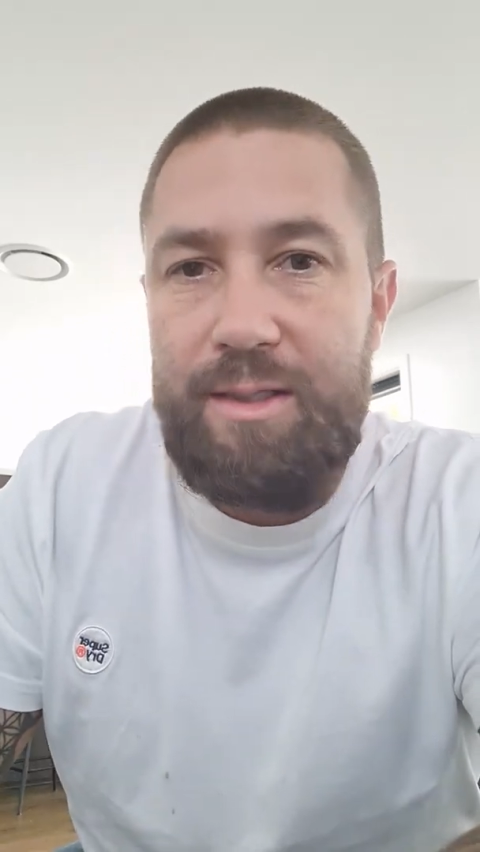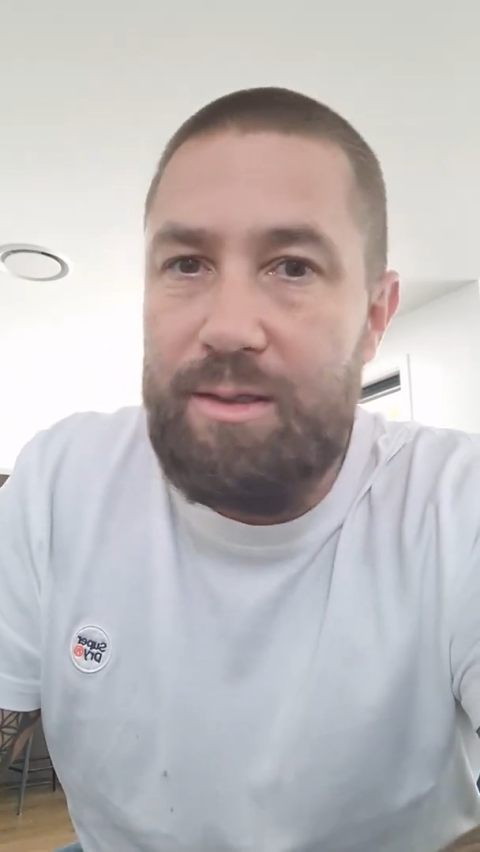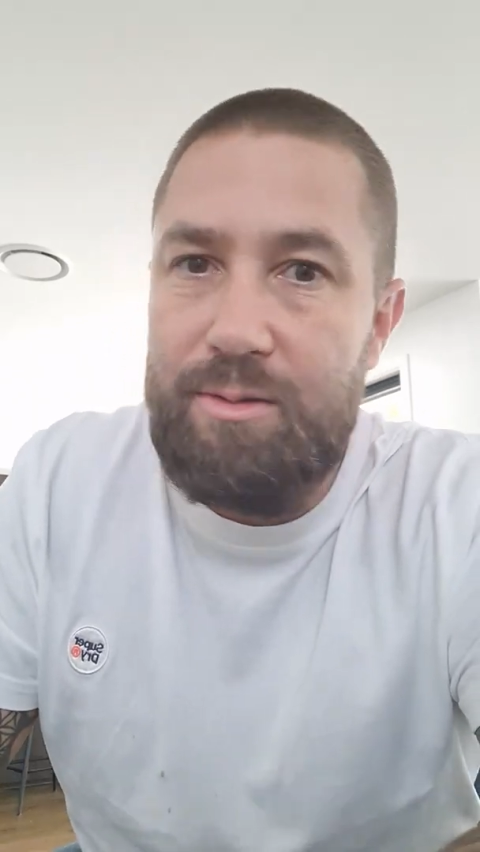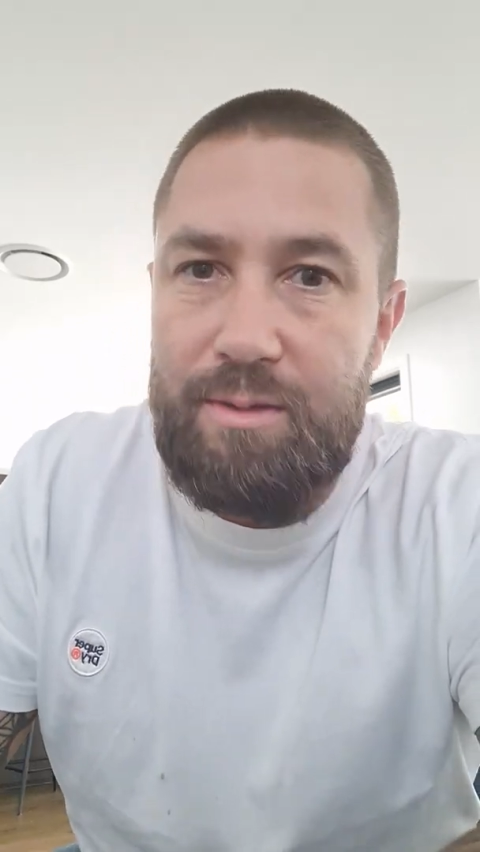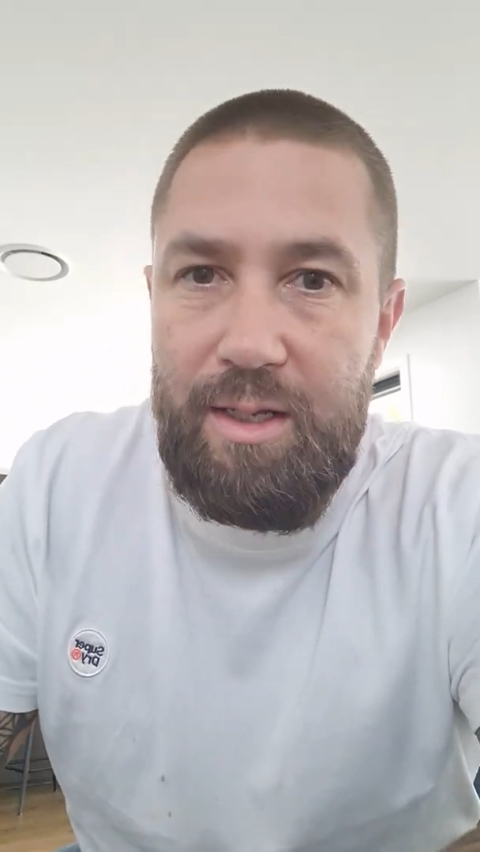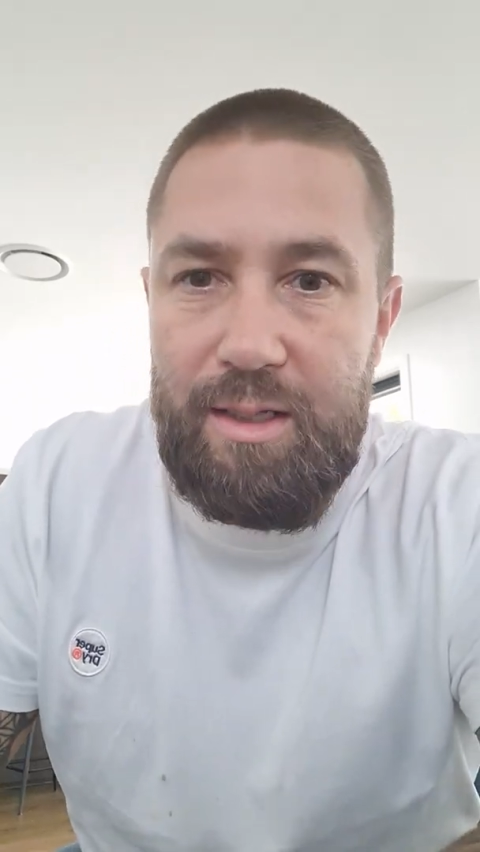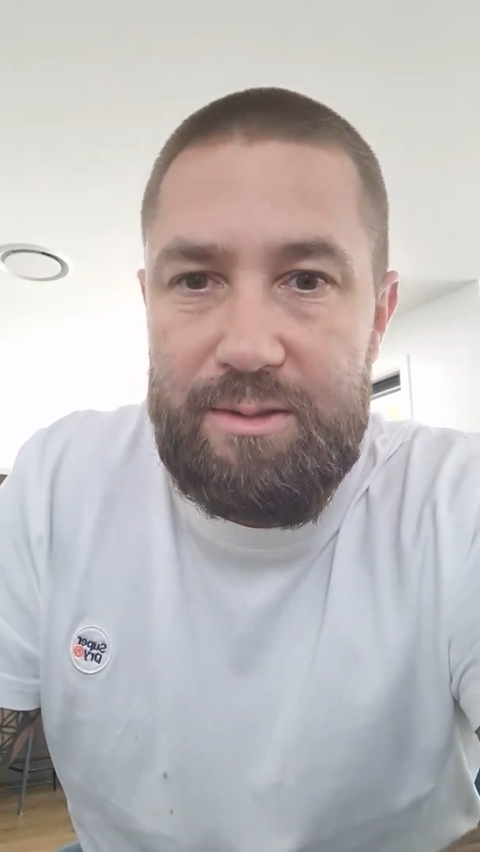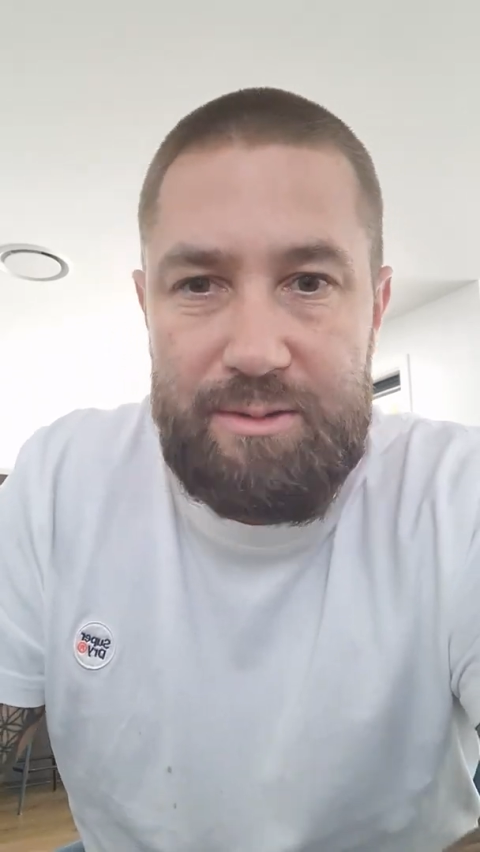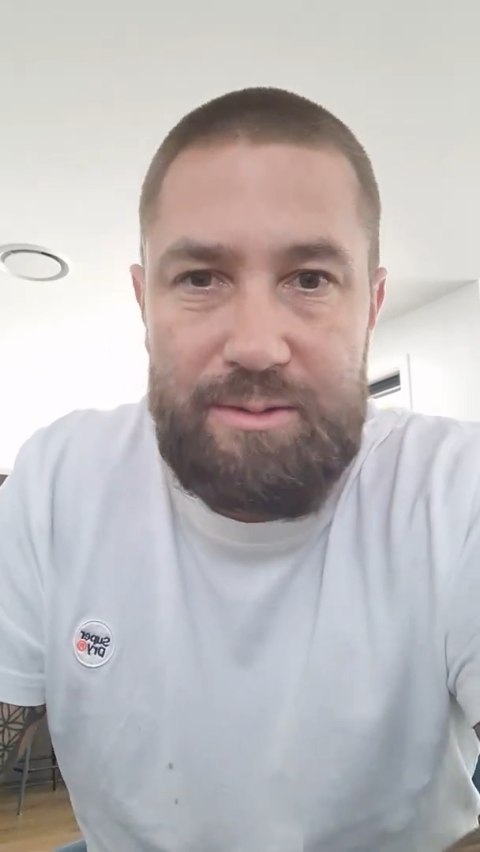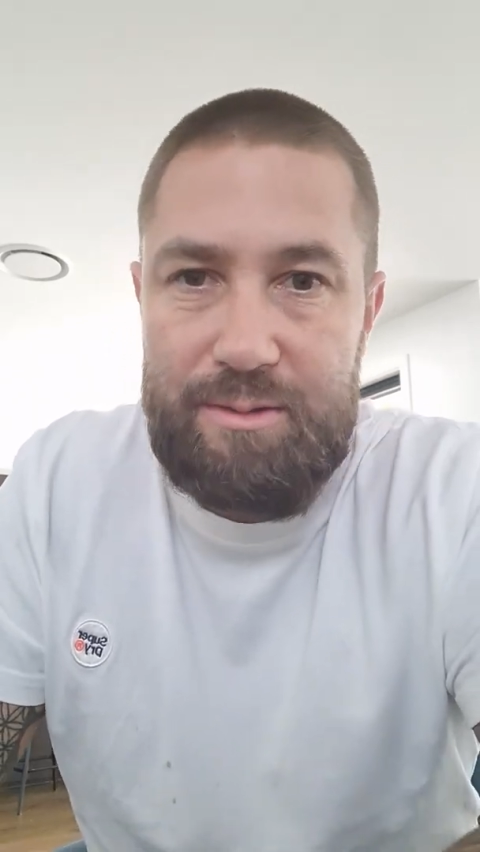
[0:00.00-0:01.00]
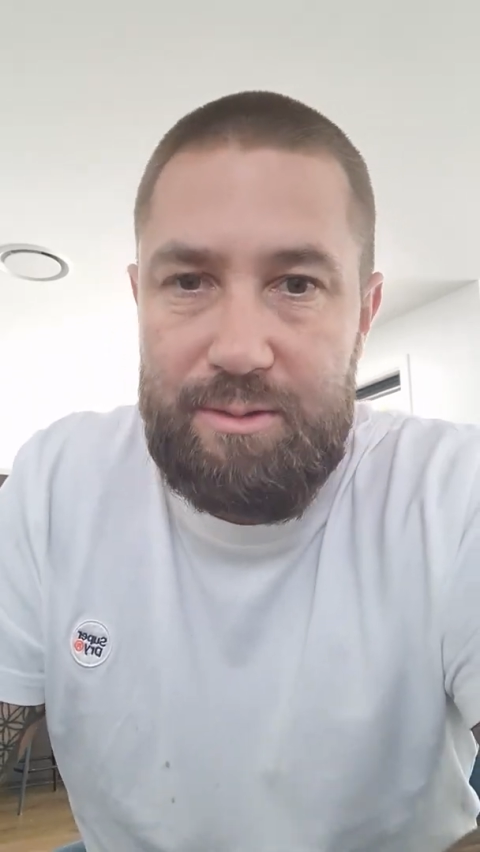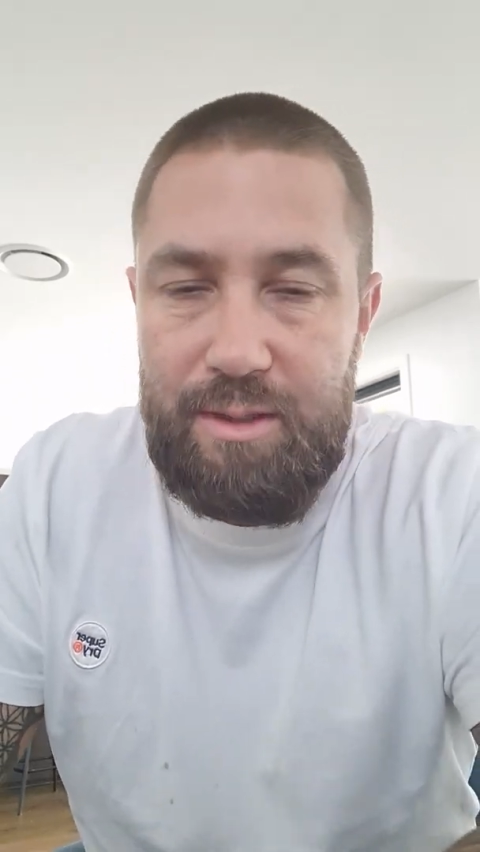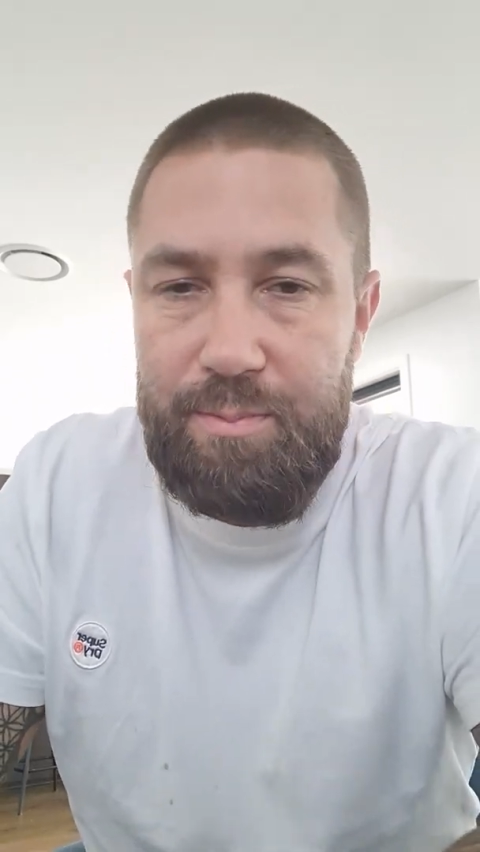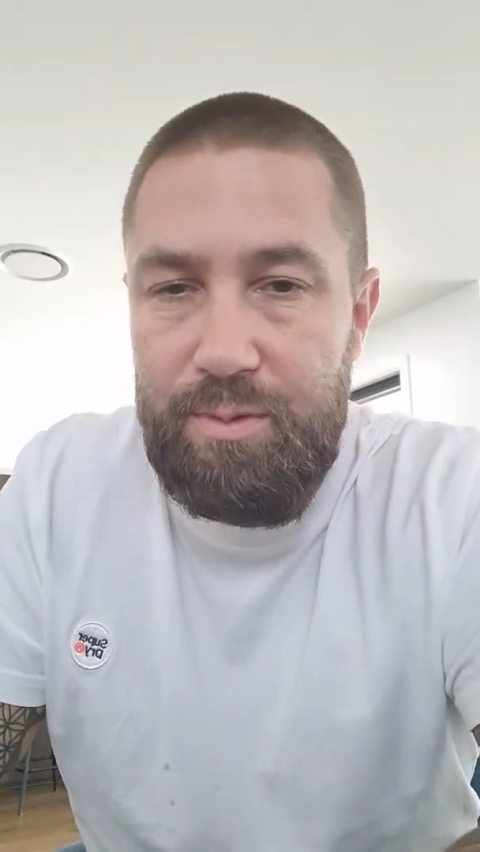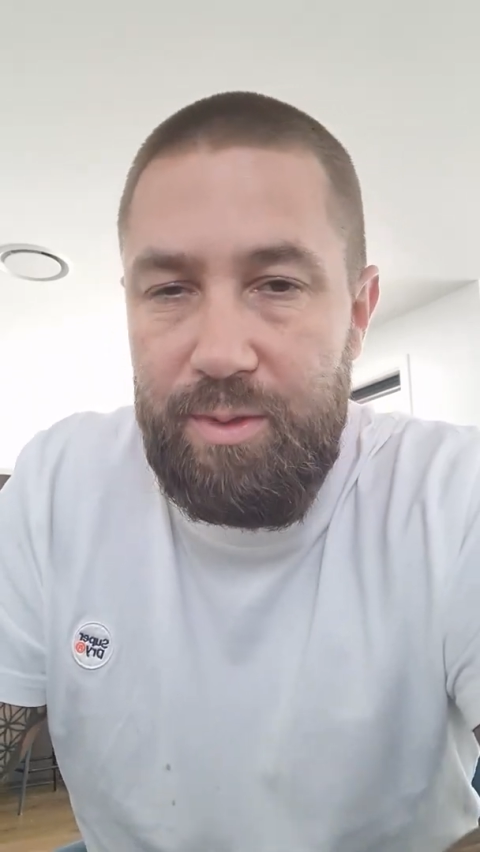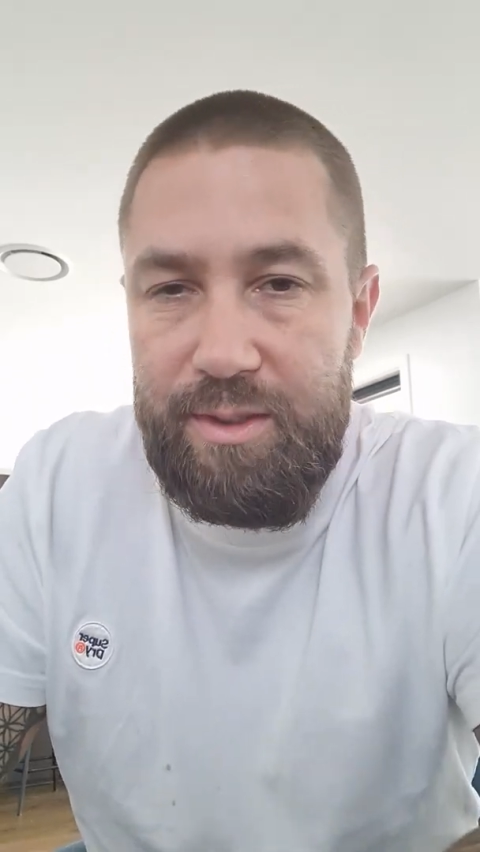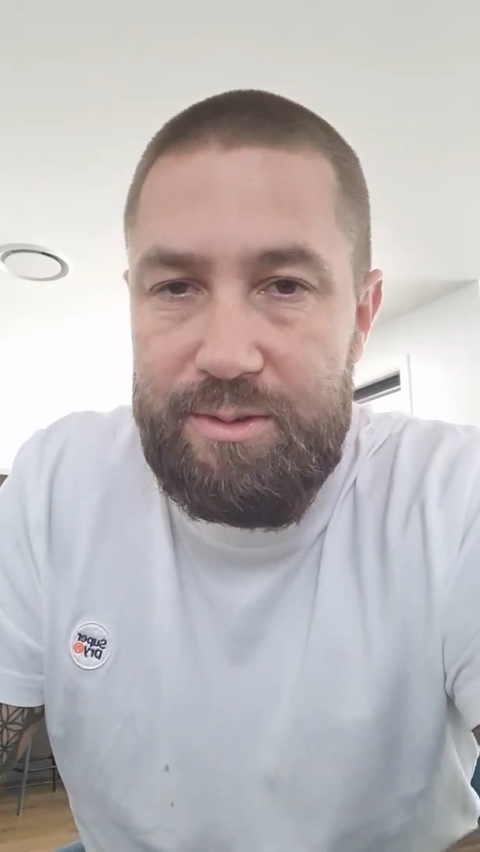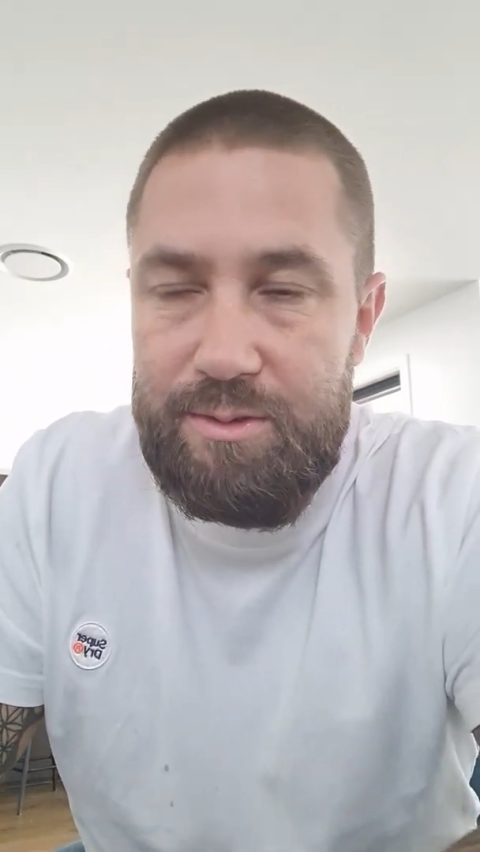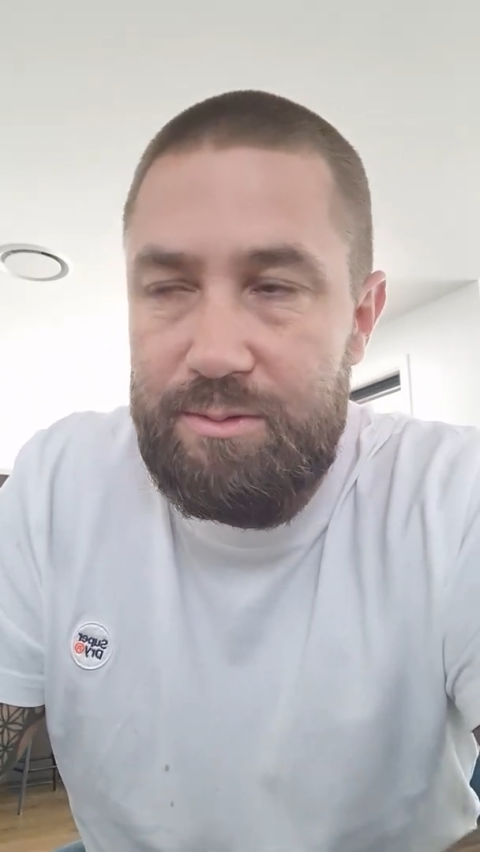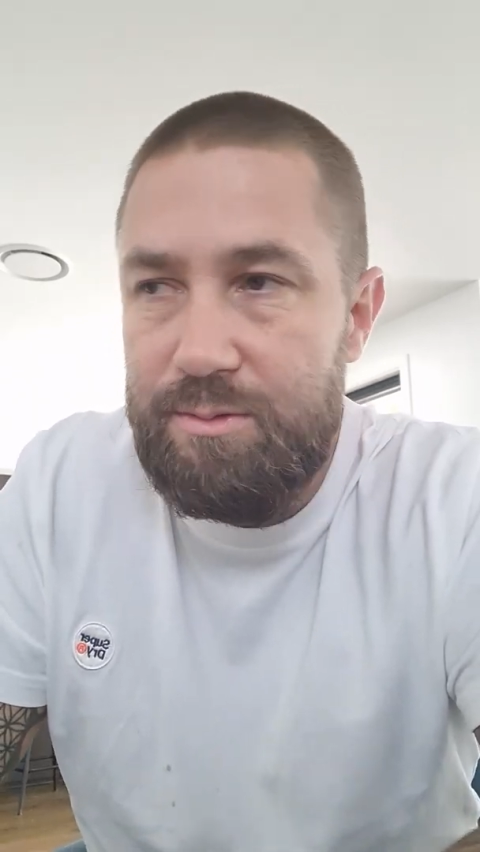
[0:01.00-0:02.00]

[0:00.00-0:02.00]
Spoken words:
that could last a couple of weeks,